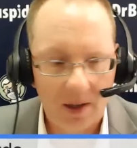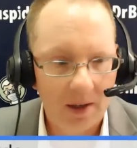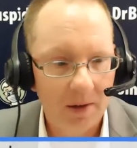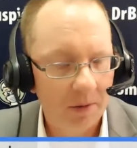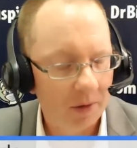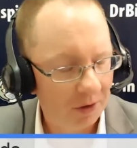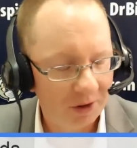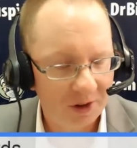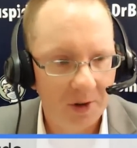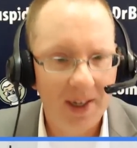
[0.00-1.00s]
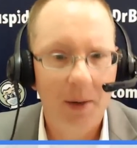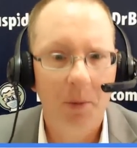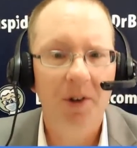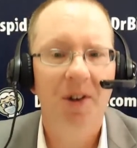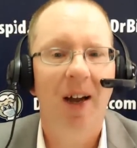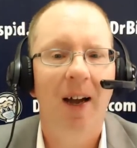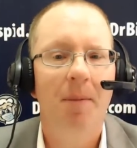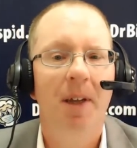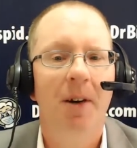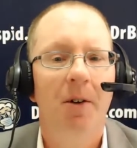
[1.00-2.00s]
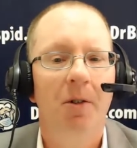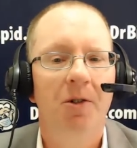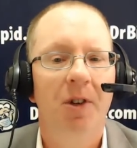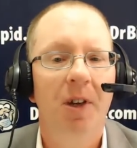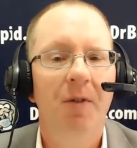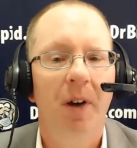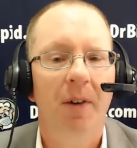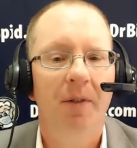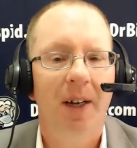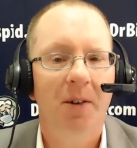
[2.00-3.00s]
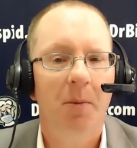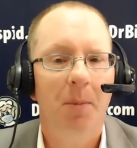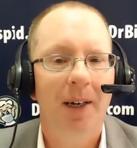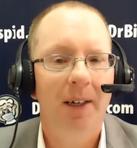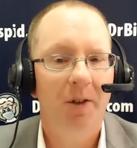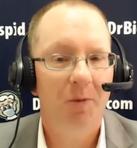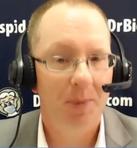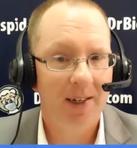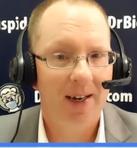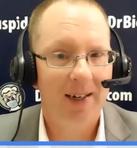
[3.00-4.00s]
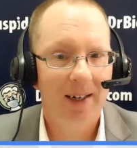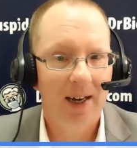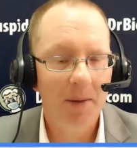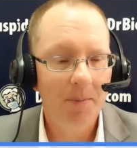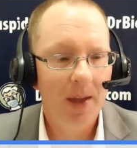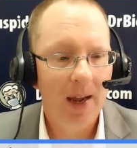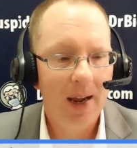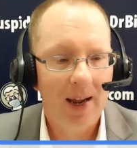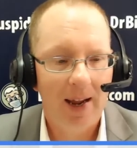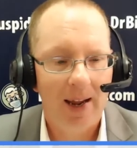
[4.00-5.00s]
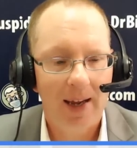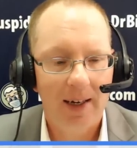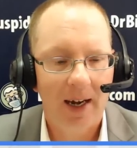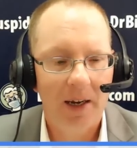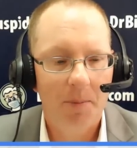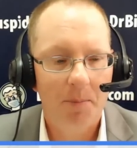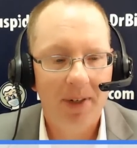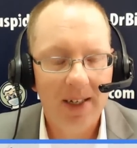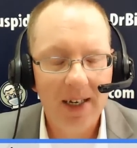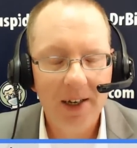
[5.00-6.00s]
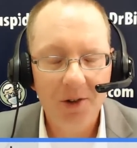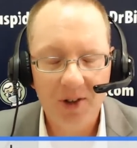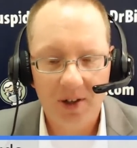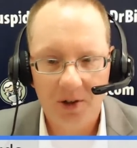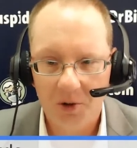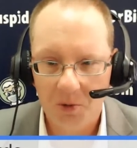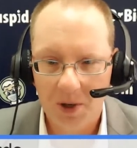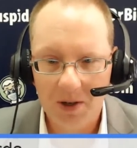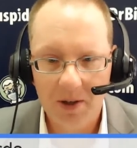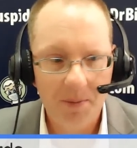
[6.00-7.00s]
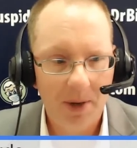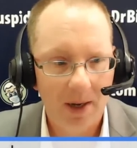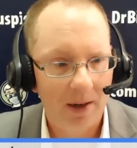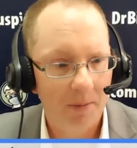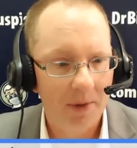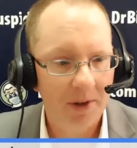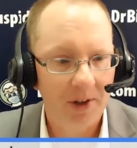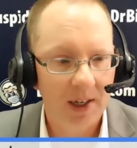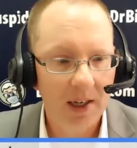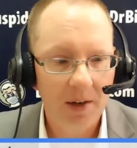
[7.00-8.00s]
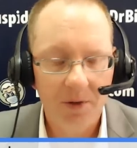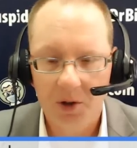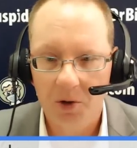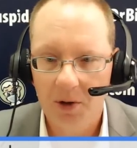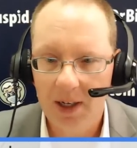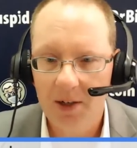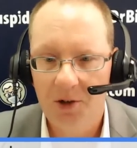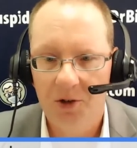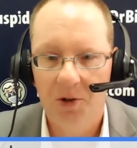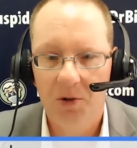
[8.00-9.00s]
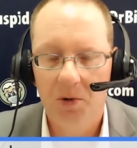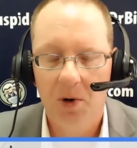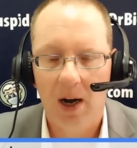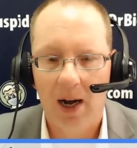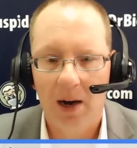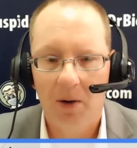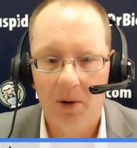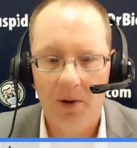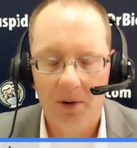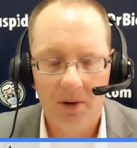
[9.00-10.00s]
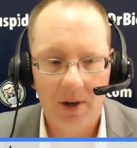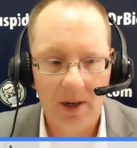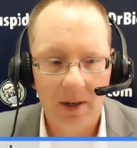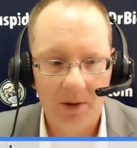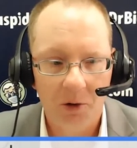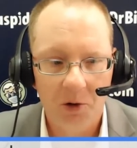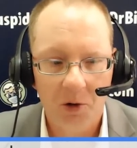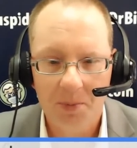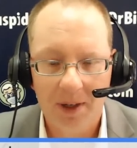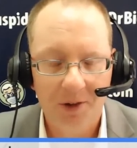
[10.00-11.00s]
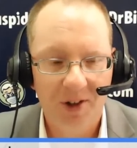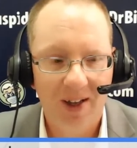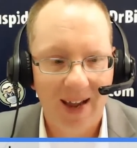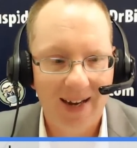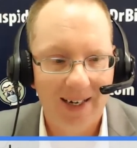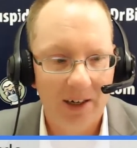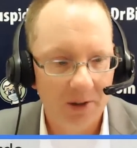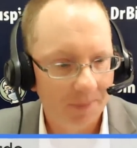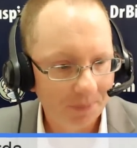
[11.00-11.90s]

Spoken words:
This is Tony Edwards. I'm the editor-in-chief of drbicuspid.com, and I am pleased to welcome Ms. Eve Cuny to our Google Plus Hangout.